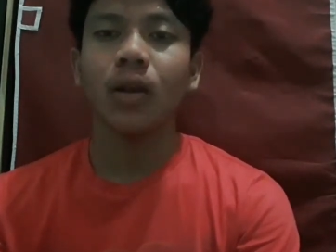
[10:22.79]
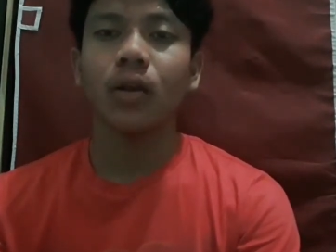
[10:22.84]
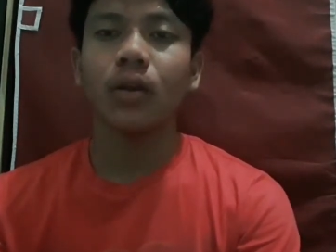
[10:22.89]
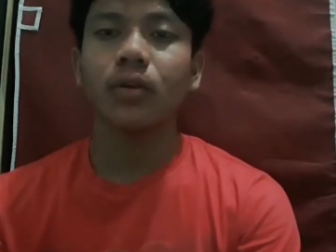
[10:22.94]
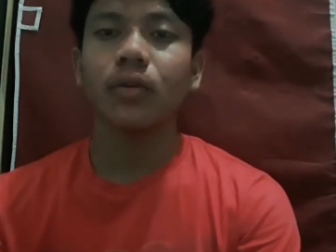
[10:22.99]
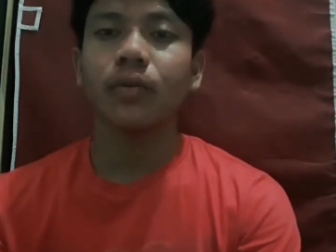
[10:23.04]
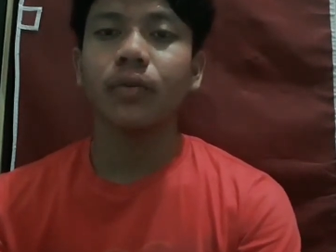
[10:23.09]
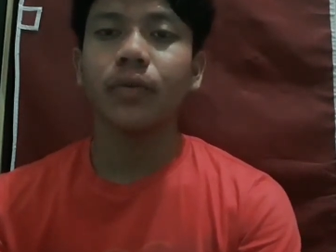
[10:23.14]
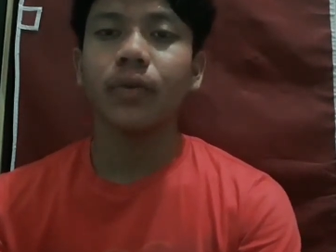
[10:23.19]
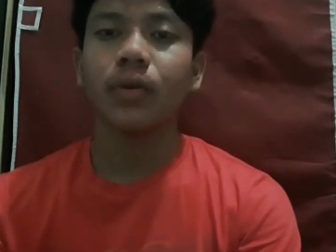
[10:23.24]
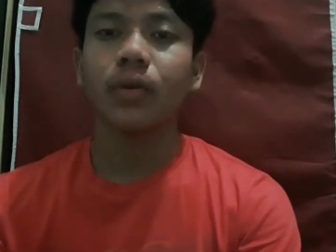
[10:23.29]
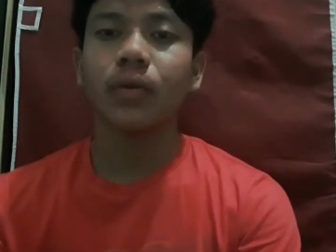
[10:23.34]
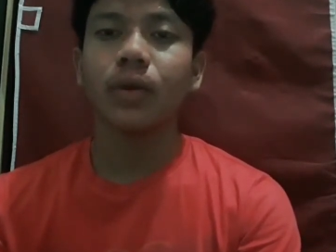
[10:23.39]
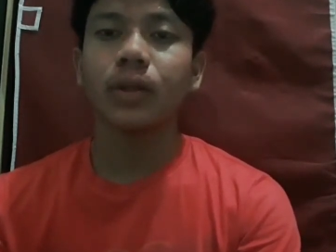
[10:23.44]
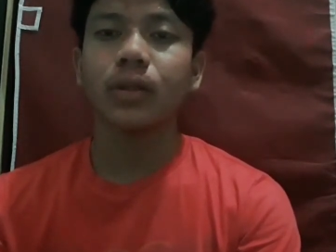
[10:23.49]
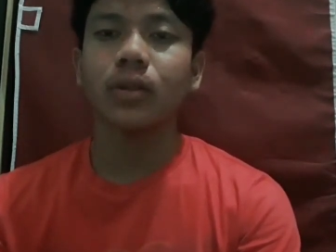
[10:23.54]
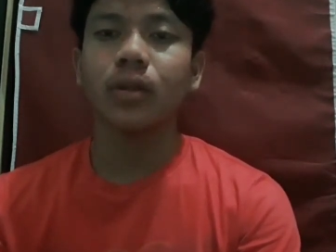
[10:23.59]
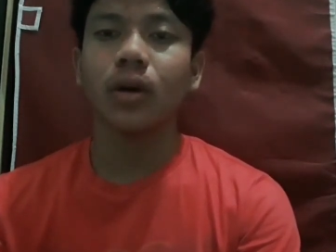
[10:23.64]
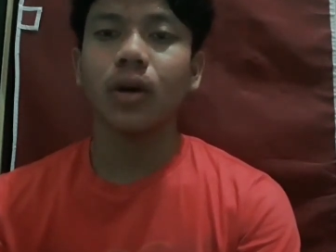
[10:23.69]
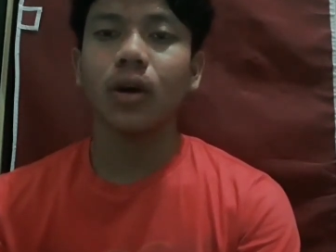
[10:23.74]
Look
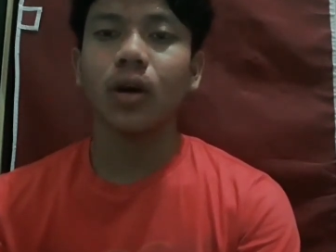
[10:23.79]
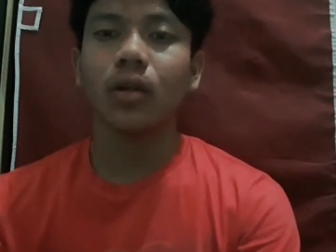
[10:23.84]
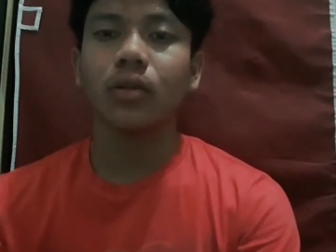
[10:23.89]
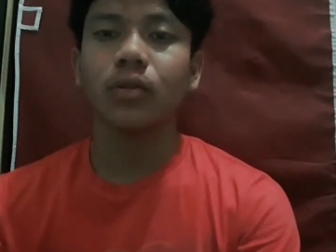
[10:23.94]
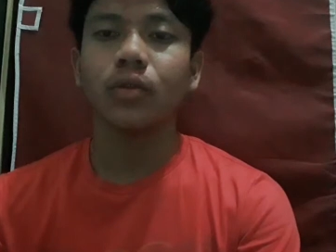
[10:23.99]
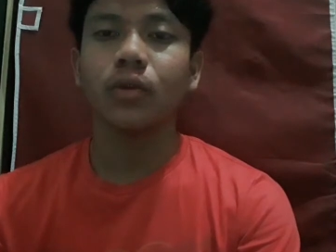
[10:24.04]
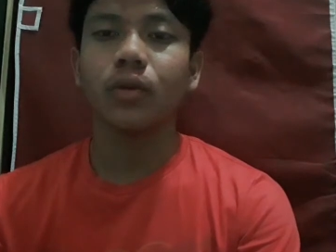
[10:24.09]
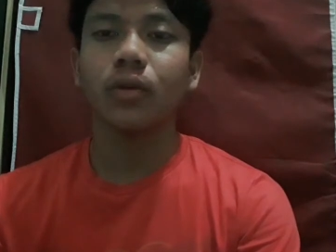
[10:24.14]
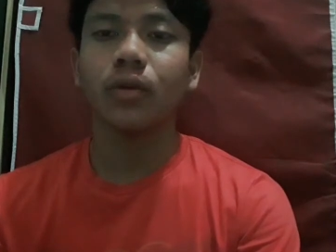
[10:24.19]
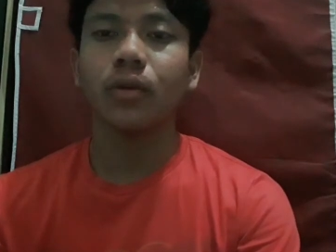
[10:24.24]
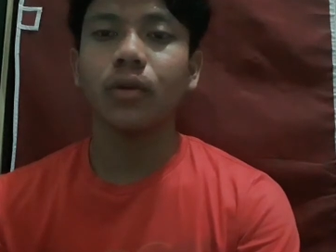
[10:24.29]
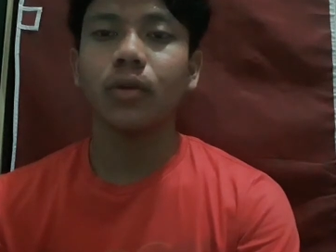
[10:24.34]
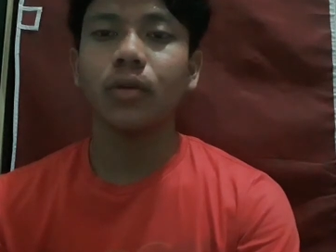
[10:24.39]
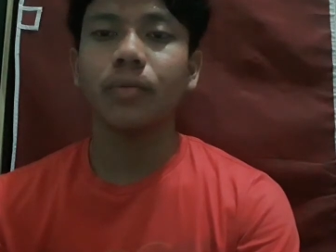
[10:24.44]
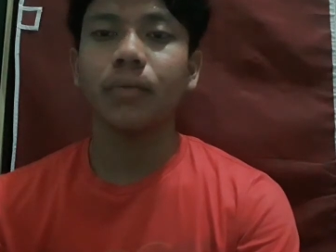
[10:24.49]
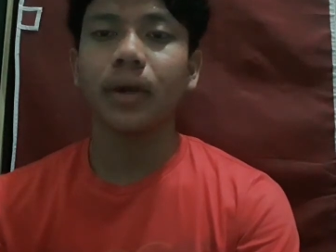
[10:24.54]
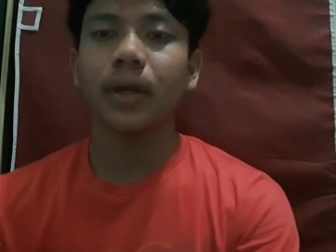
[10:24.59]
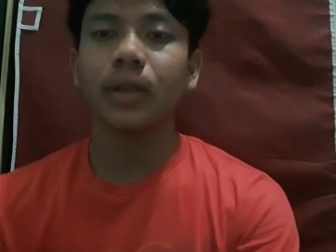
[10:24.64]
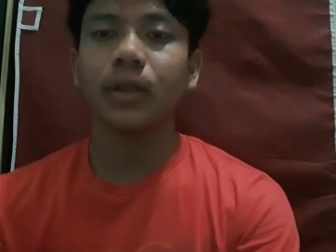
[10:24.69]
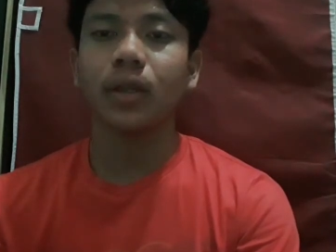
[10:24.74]
forward to
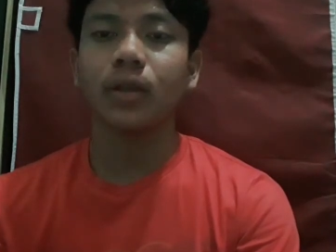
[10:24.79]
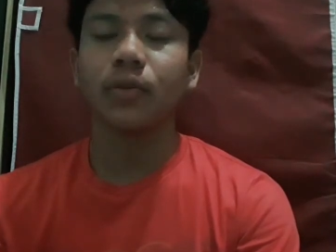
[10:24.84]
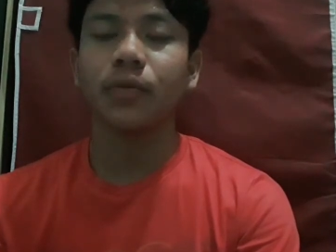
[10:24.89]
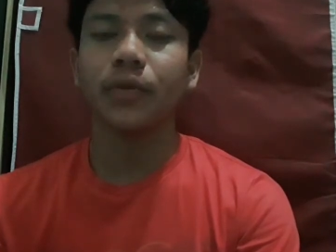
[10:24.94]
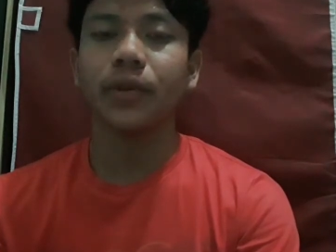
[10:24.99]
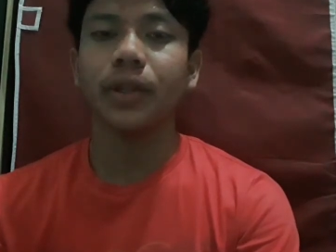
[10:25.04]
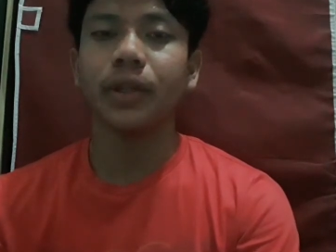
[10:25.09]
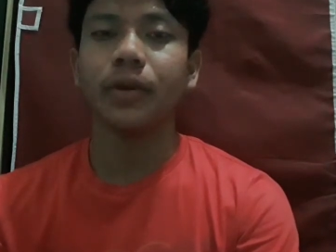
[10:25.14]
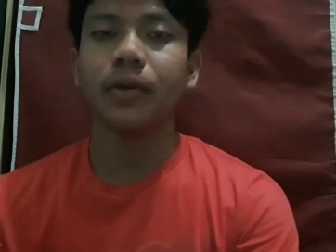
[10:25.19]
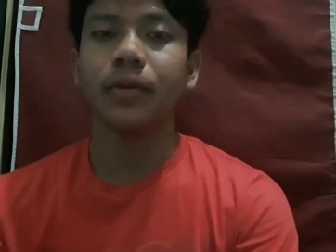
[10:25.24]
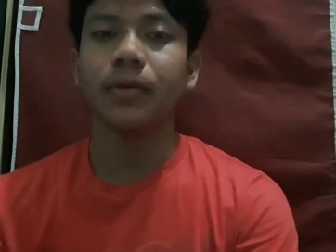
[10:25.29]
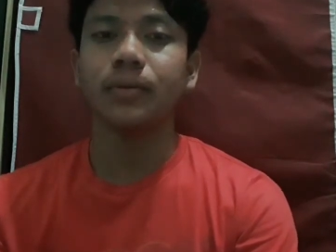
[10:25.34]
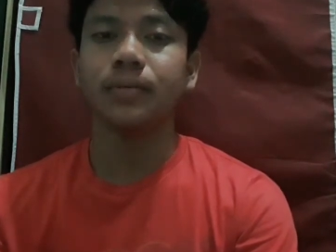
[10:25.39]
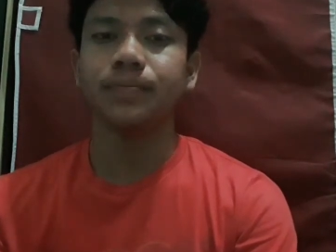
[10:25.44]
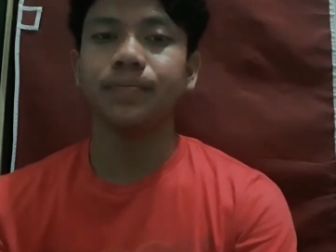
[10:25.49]
my next video.